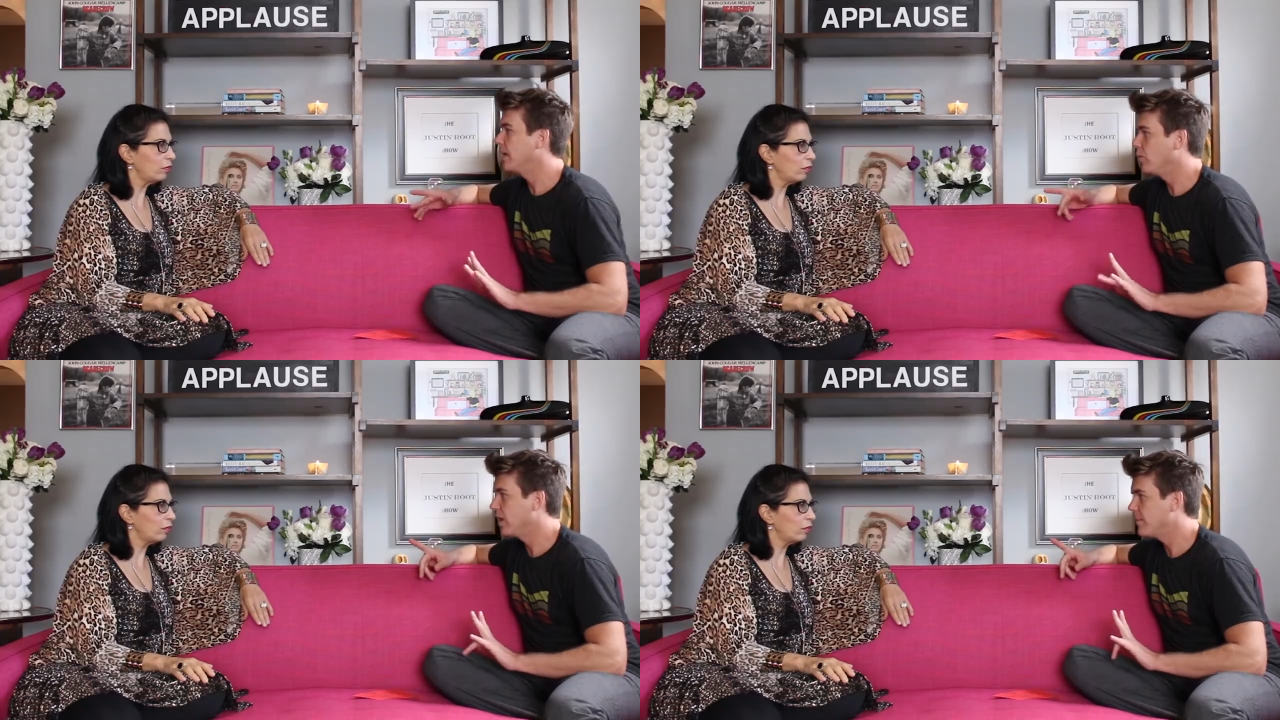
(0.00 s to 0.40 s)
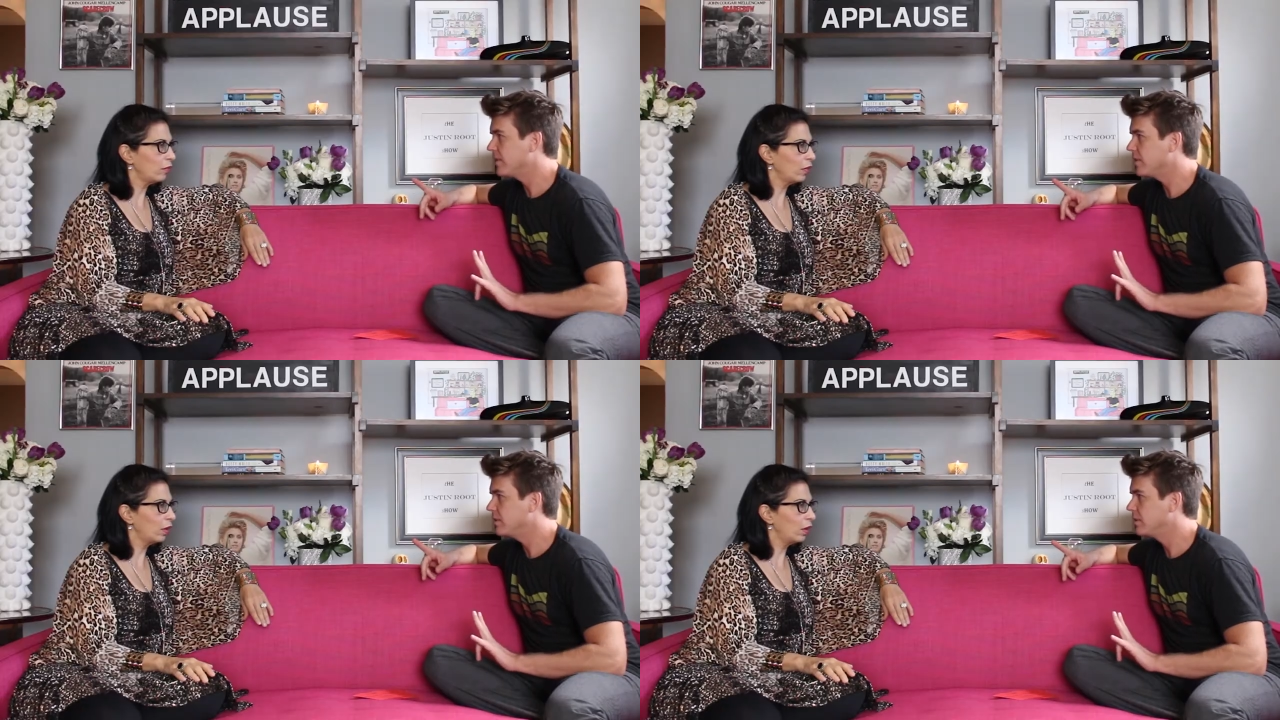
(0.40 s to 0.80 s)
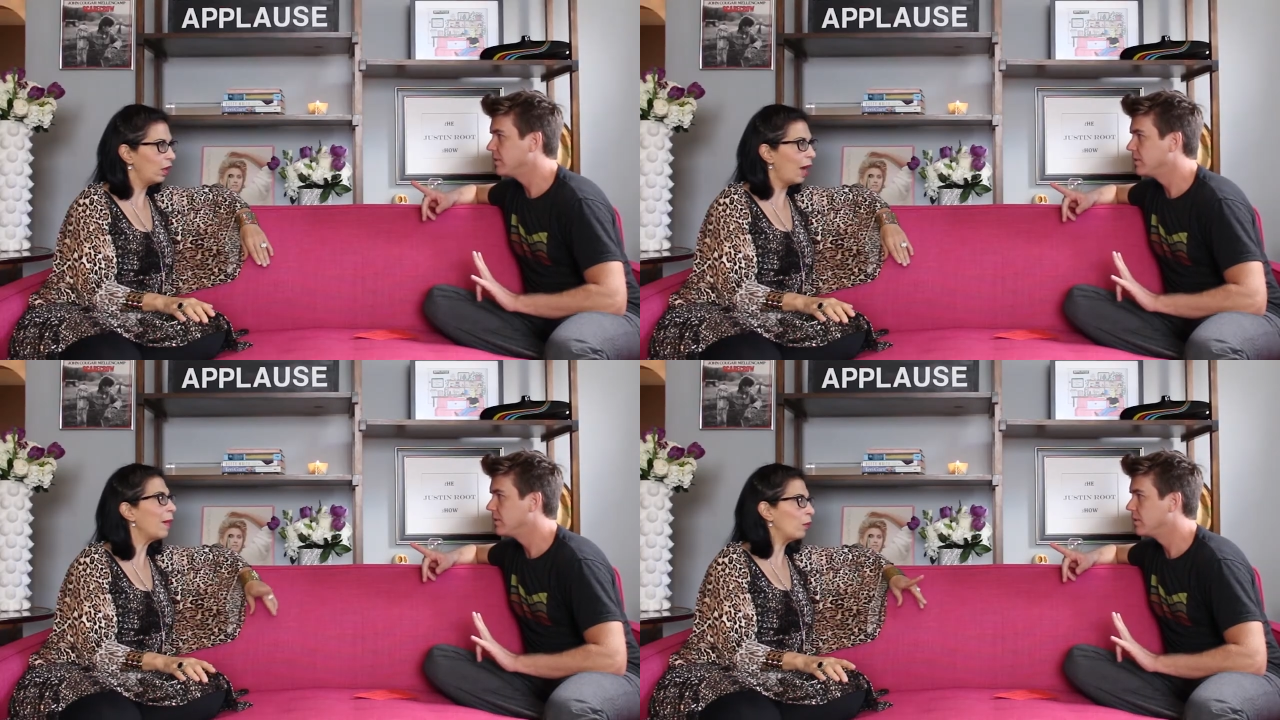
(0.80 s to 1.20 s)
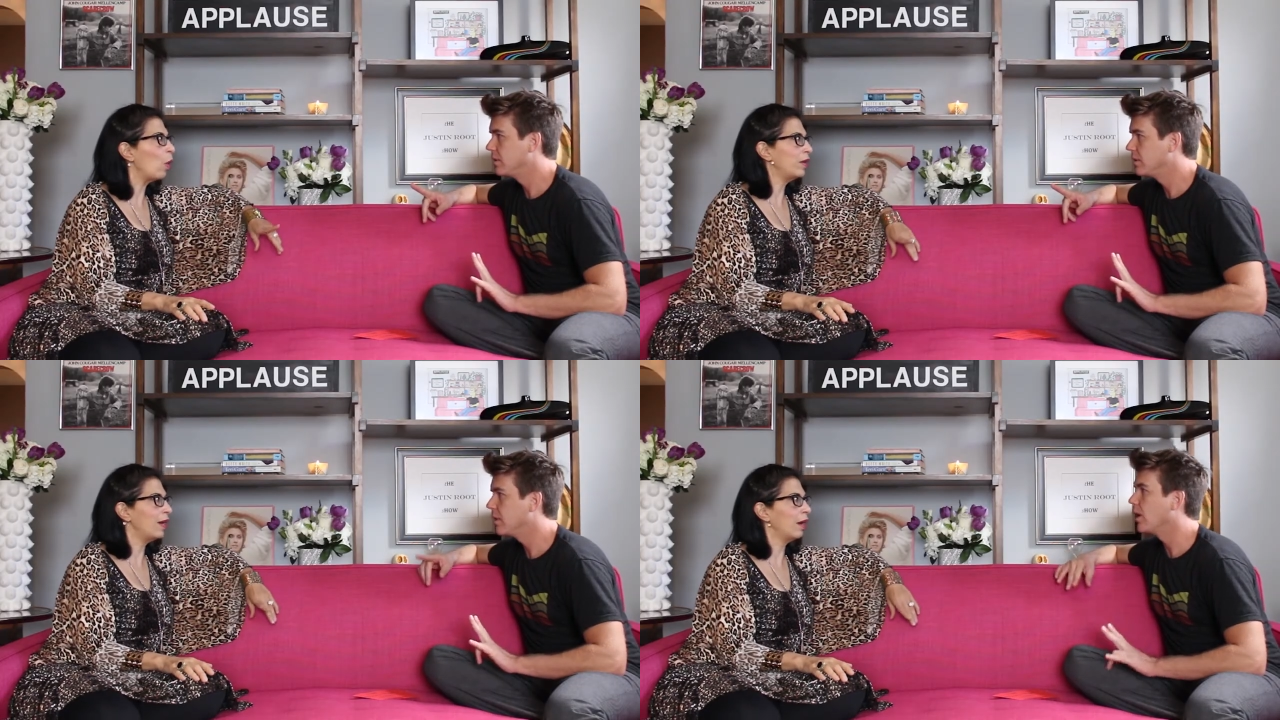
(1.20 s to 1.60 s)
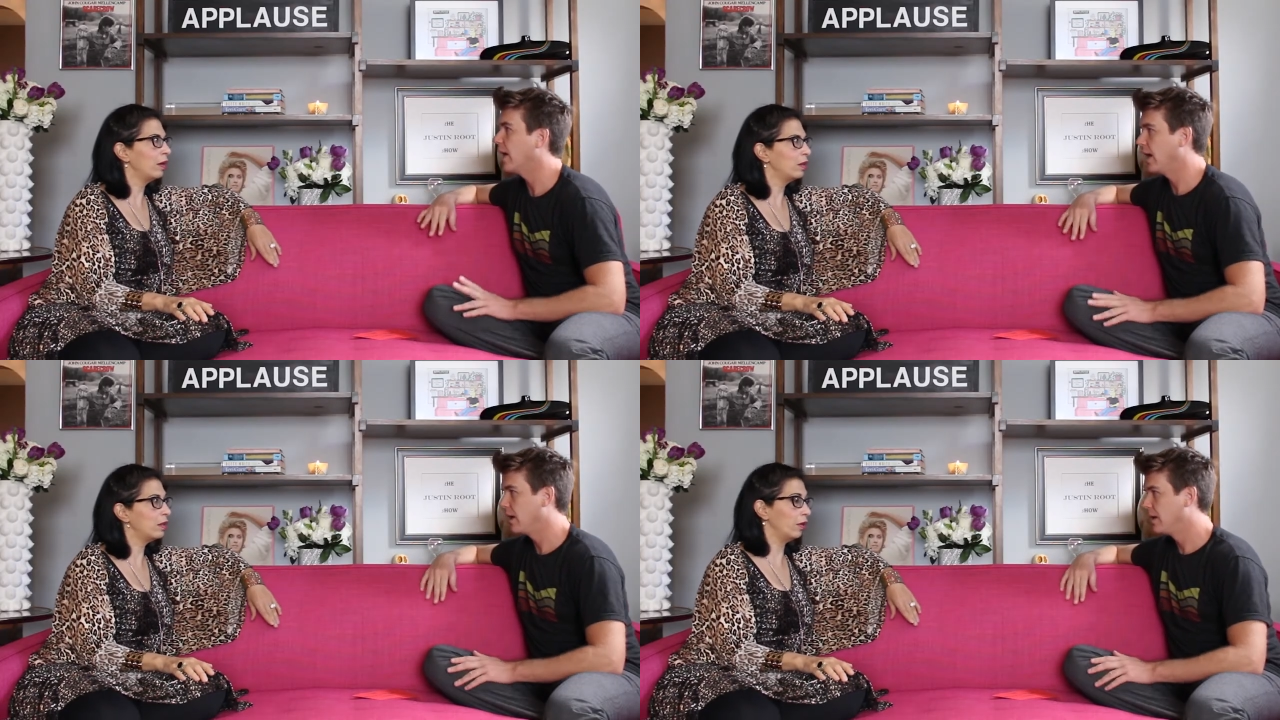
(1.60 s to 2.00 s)
Speaker 1: many? One episode?
Speaker 2: I'm on one, yeah,
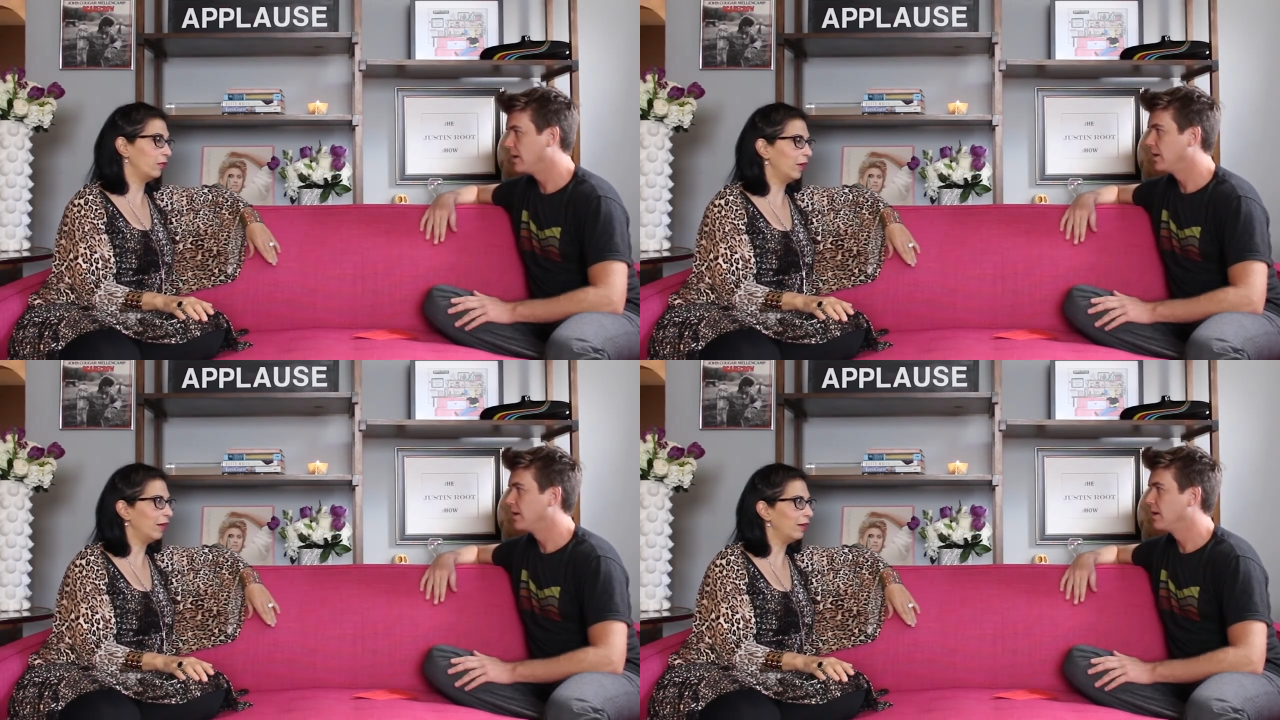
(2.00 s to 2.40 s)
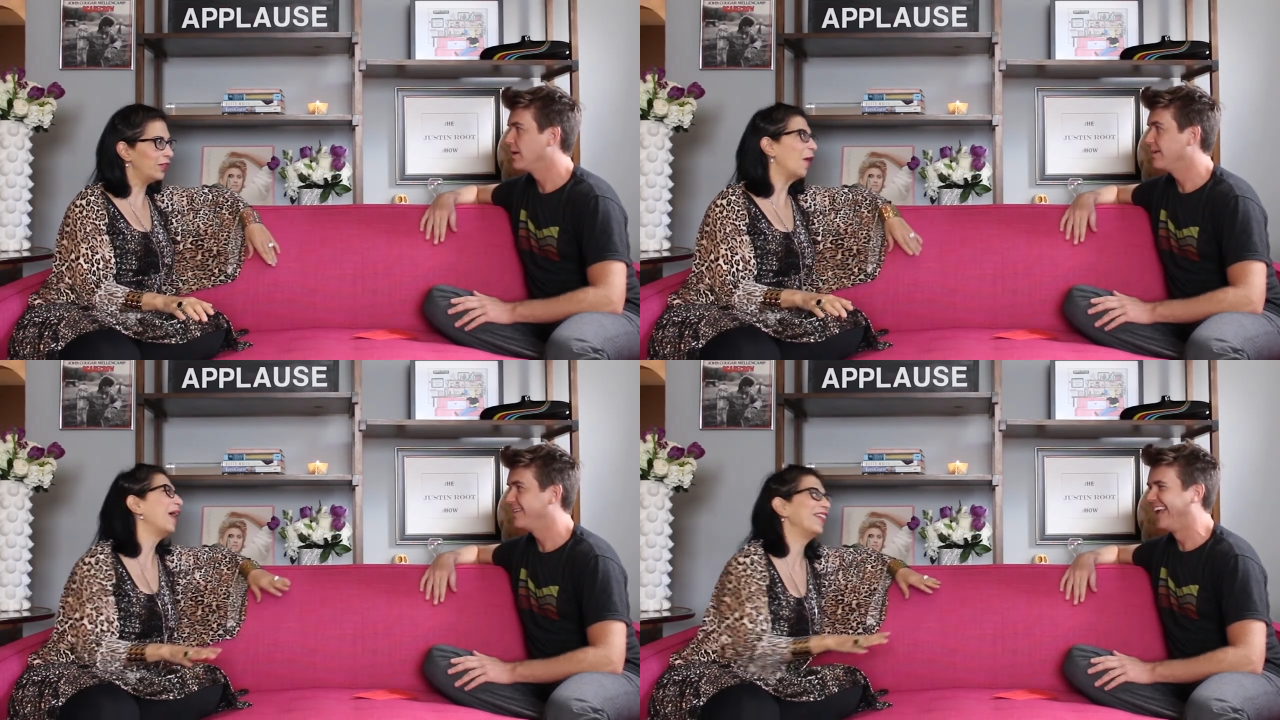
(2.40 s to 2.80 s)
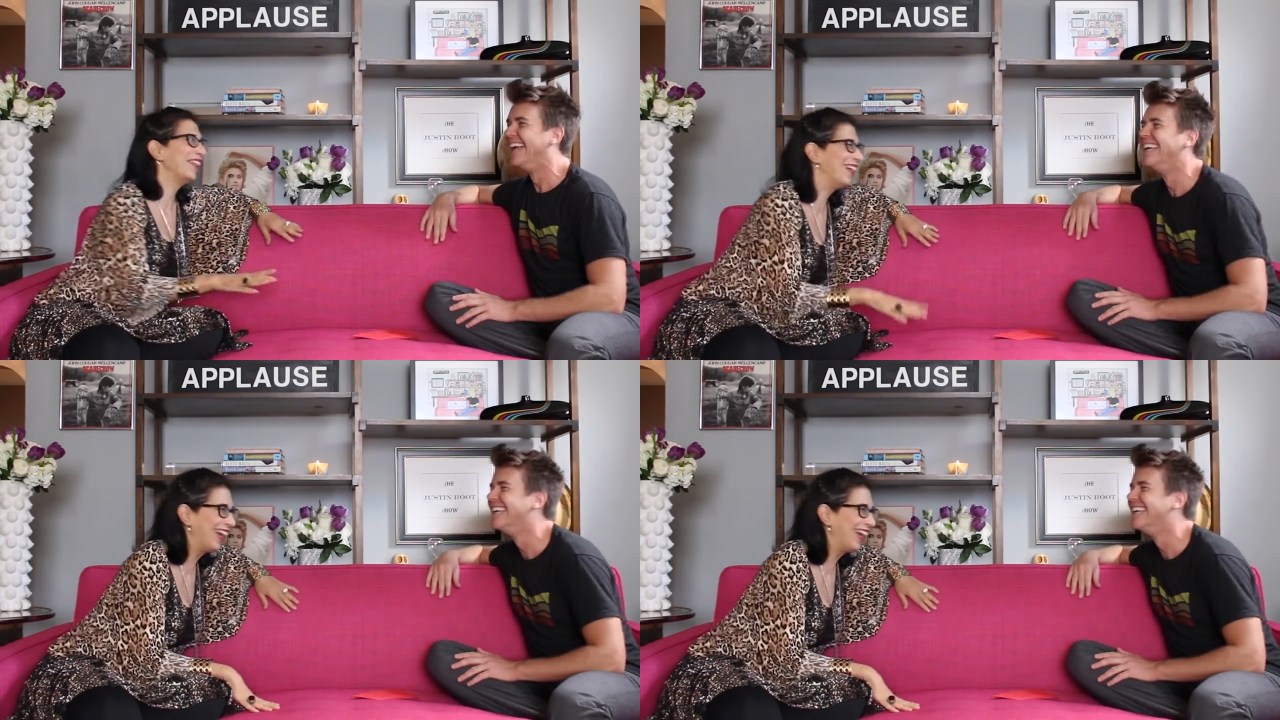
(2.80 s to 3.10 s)
okay. So far. No, I don't know.